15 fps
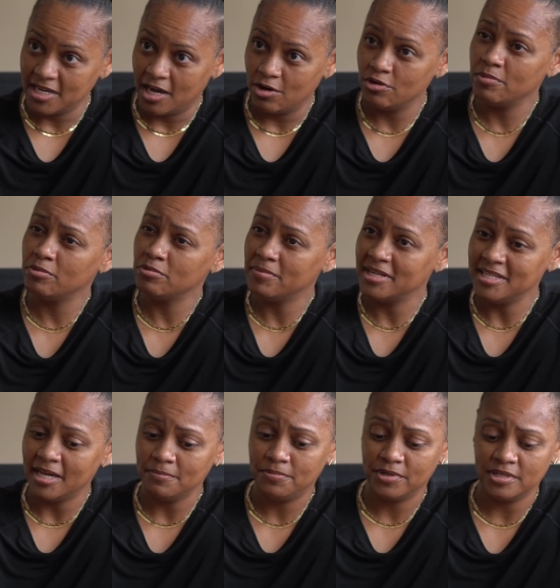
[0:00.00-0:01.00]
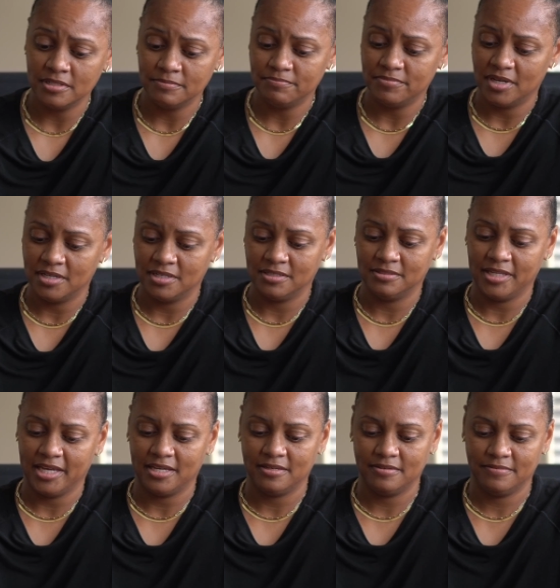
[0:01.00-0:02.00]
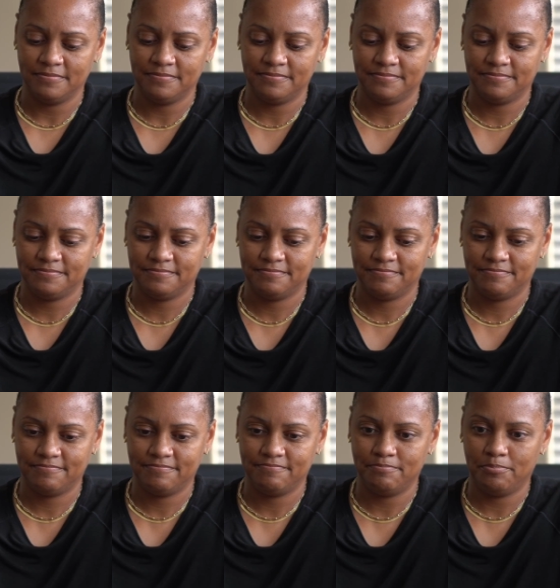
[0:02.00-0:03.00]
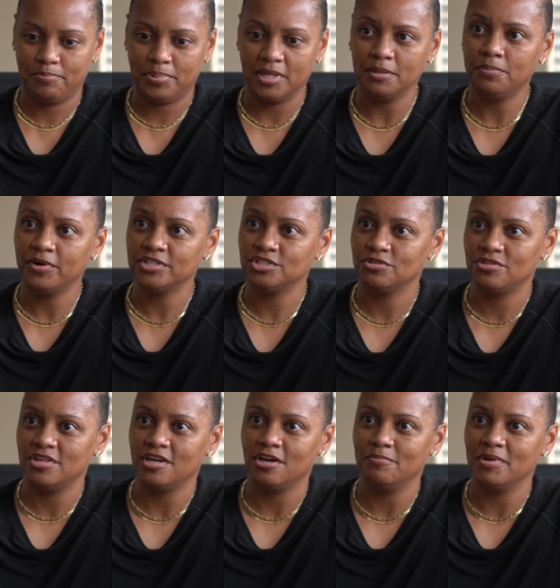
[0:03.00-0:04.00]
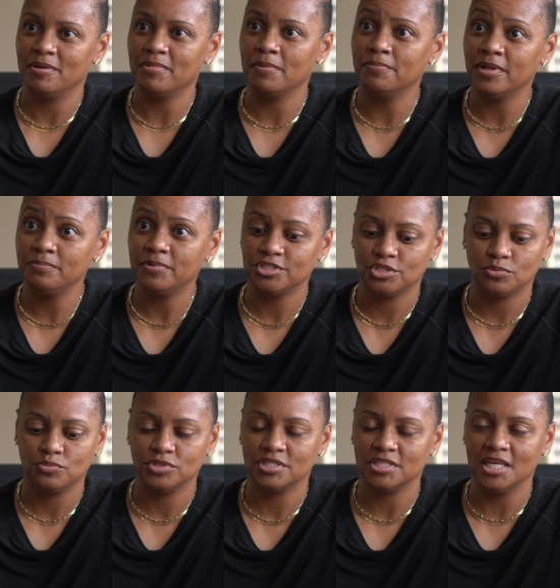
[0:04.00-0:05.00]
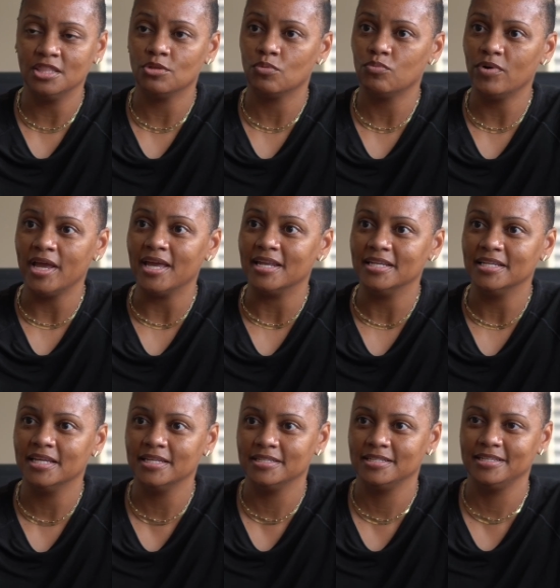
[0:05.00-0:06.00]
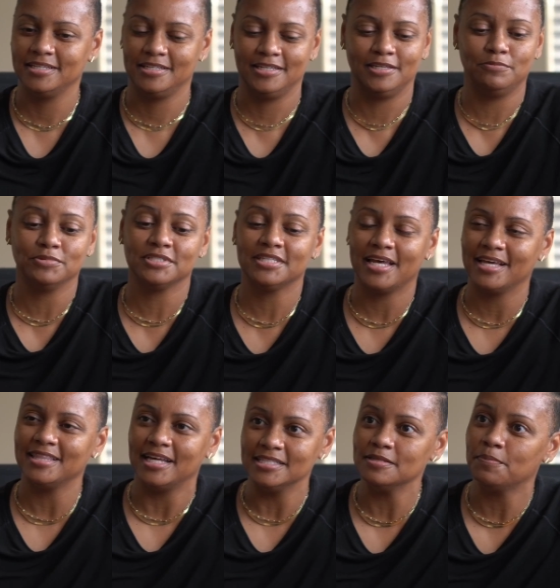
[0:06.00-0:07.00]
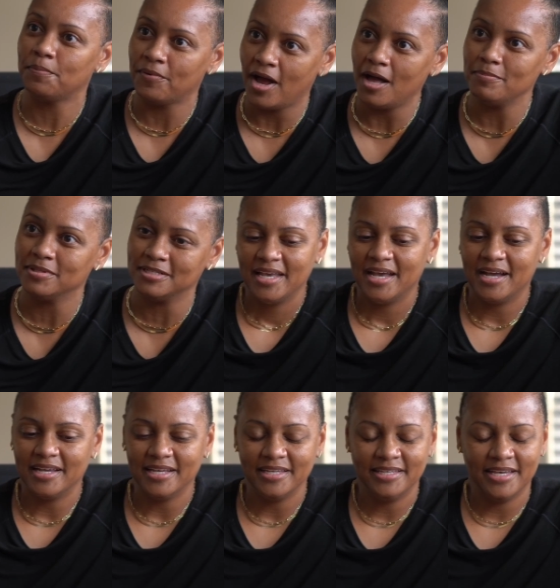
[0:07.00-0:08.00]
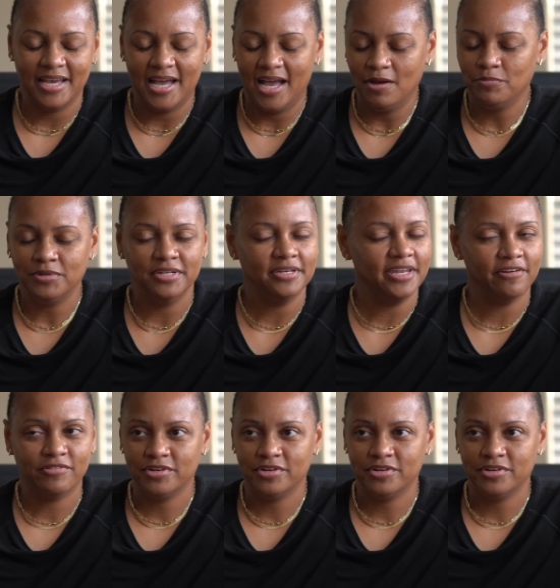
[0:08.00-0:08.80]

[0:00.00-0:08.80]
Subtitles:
I remember my dad put a blood pressure thing on me, and my blood pressure was in the red. Mm-hmm. He was like, that's a problem. Yeah, I would never do